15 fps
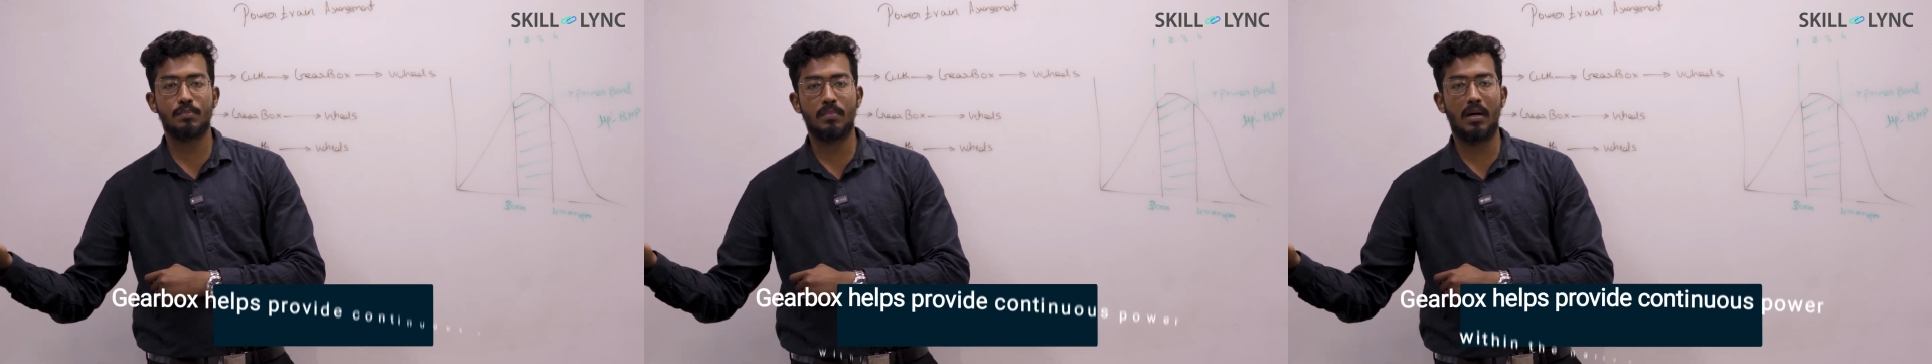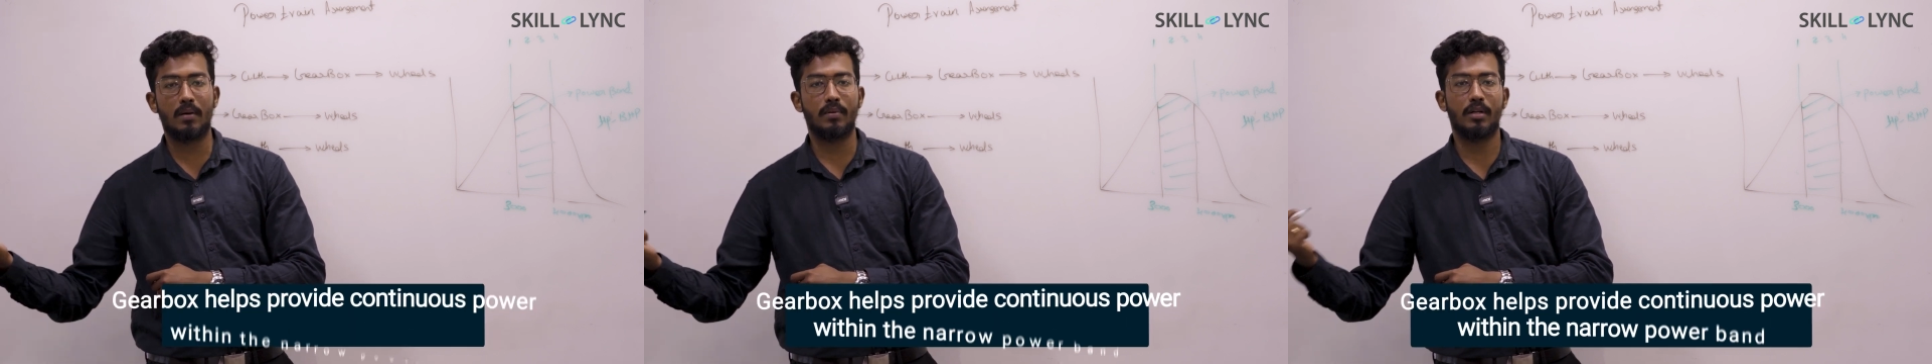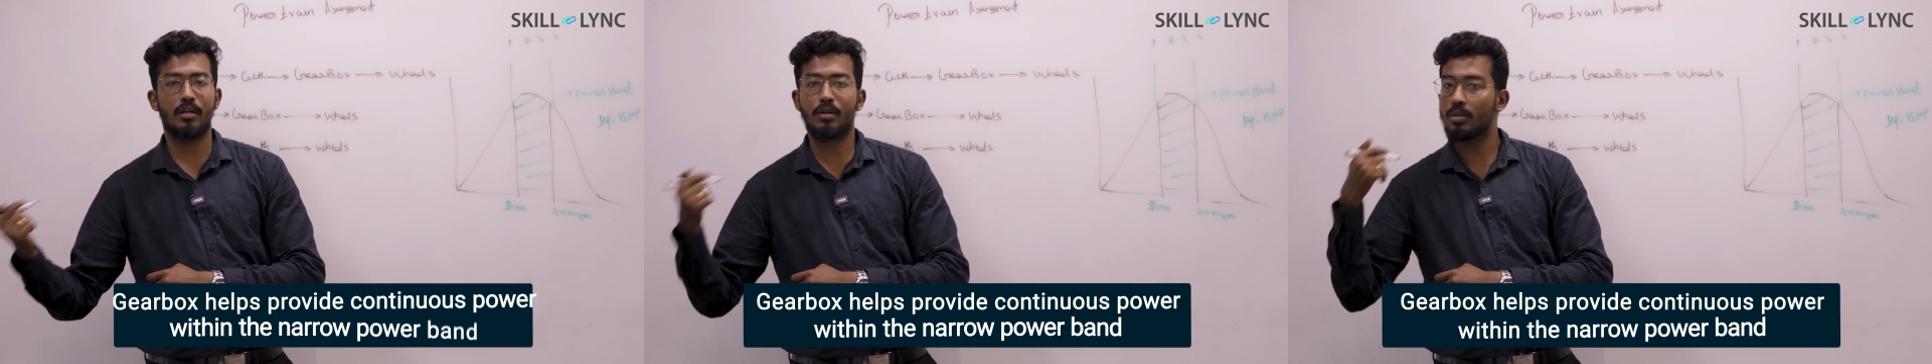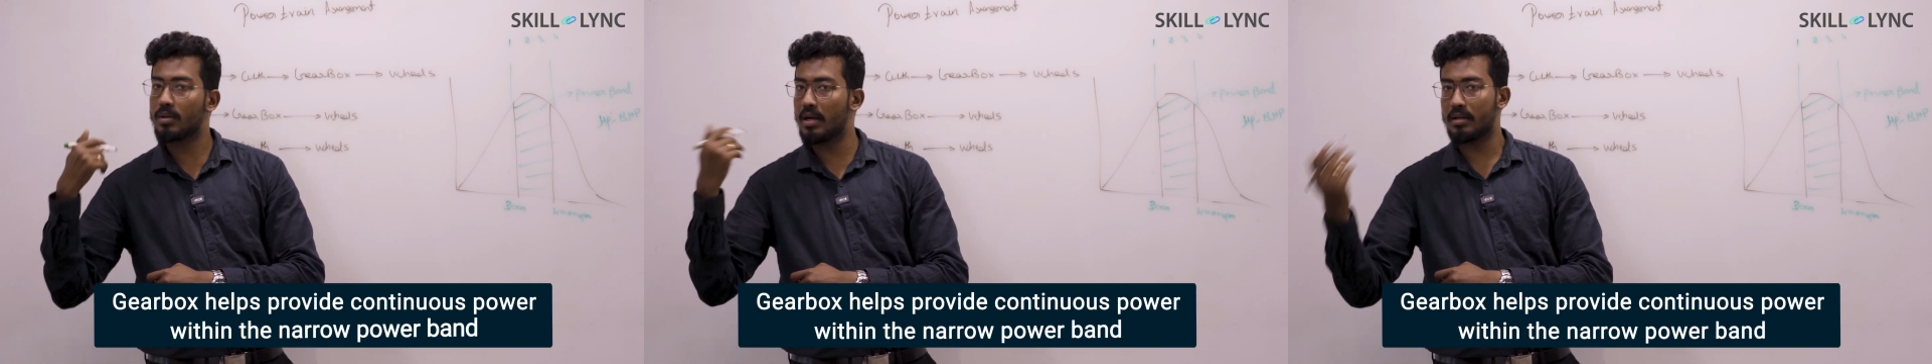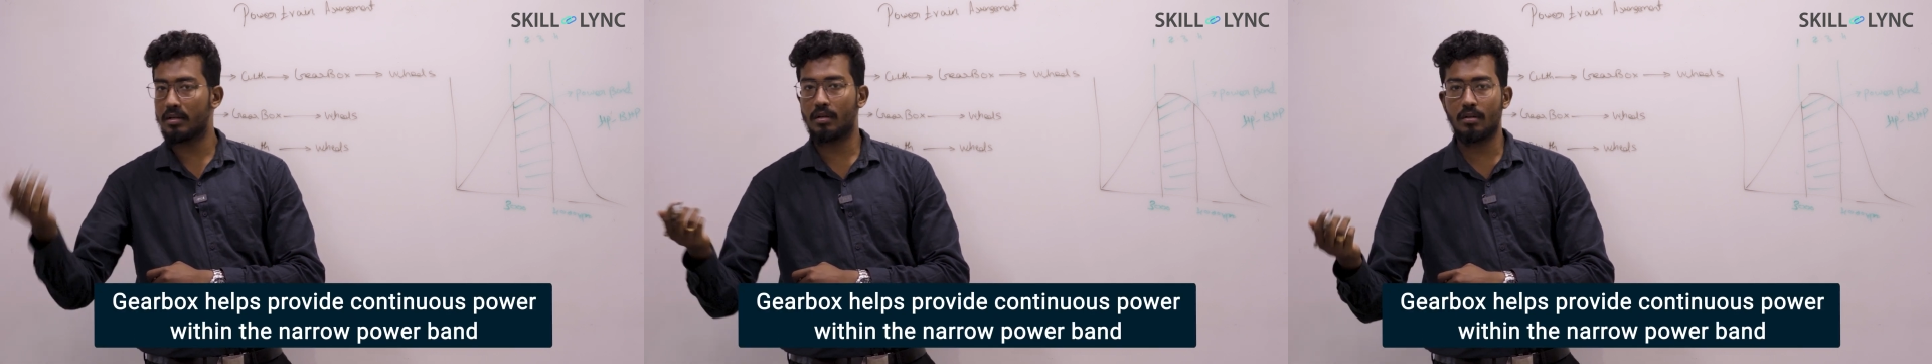power into
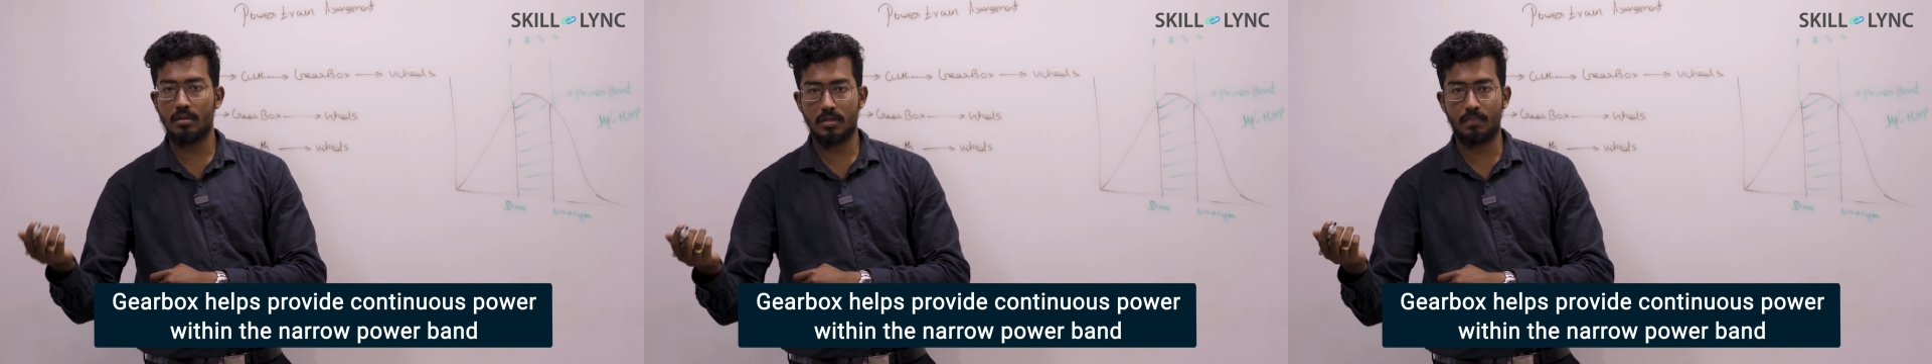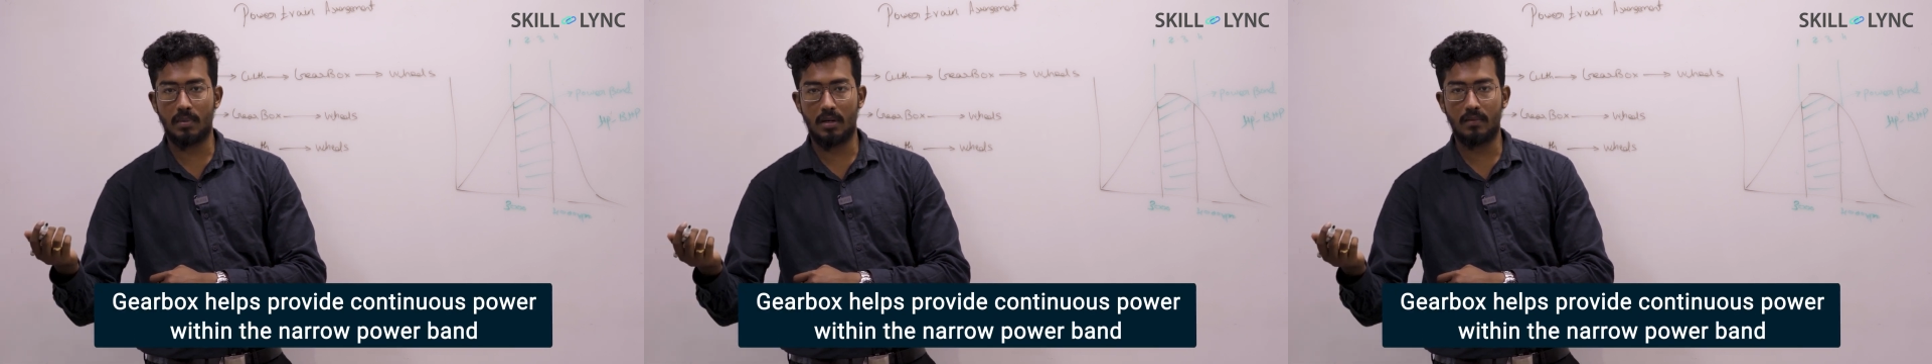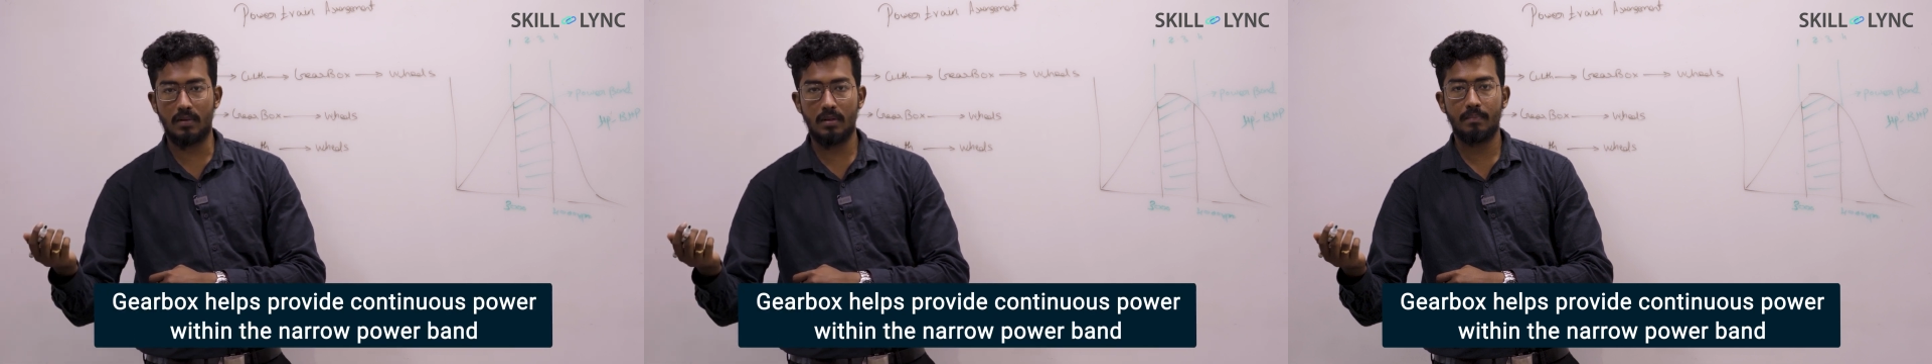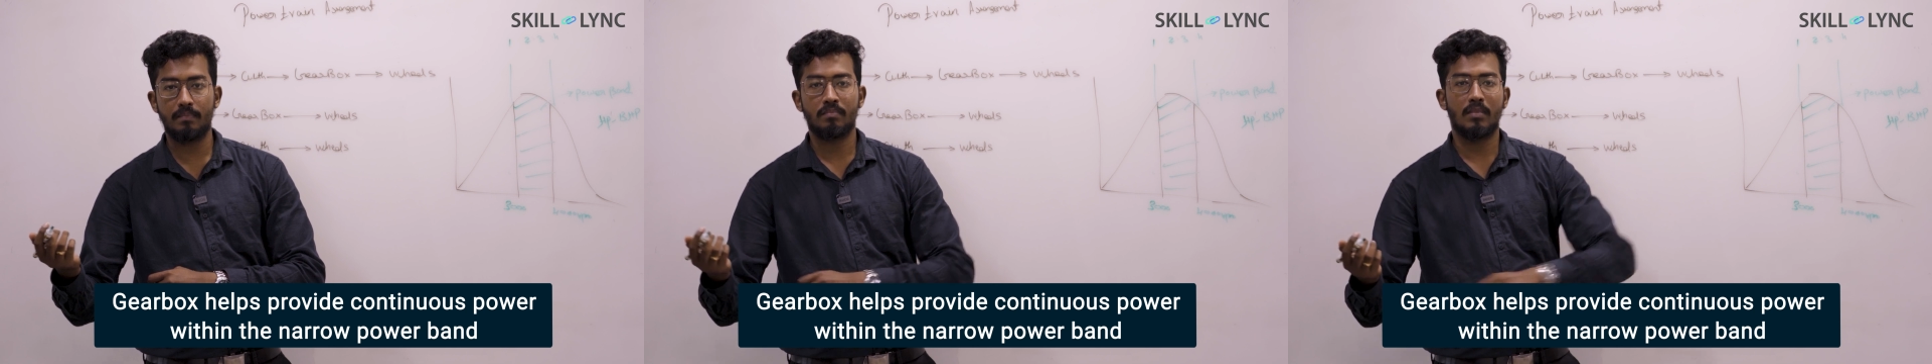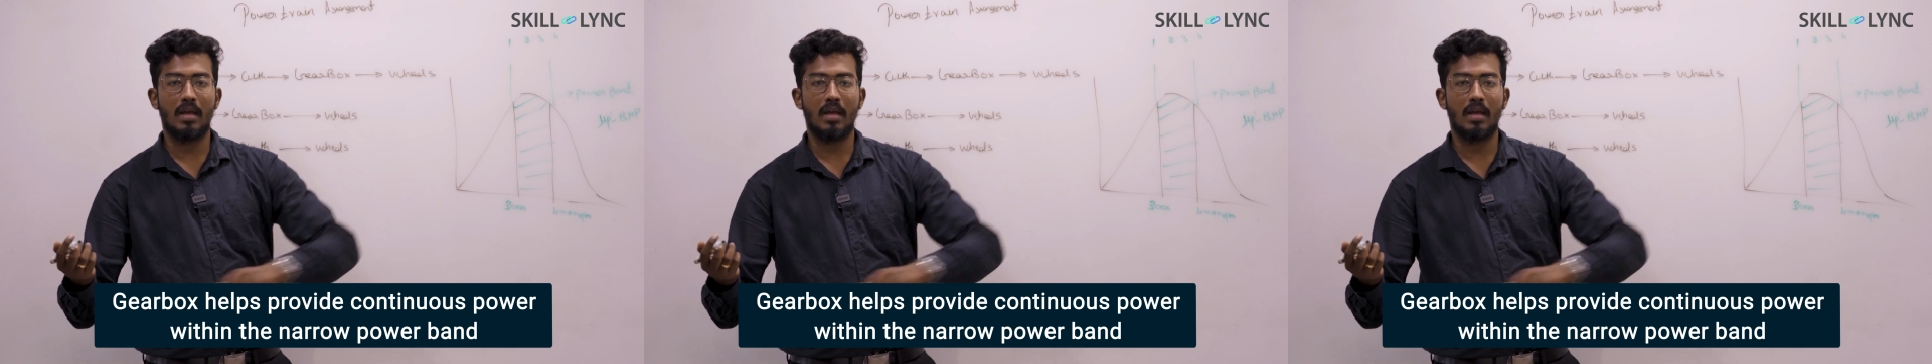continuous power